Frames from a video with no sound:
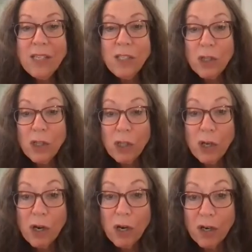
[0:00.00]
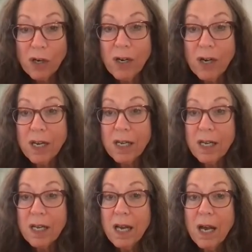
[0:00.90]
had to learn
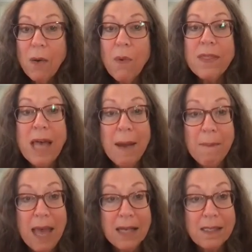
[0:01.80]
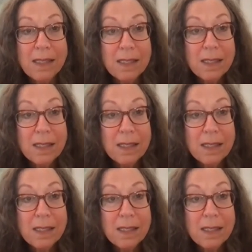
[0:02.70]
what that meant.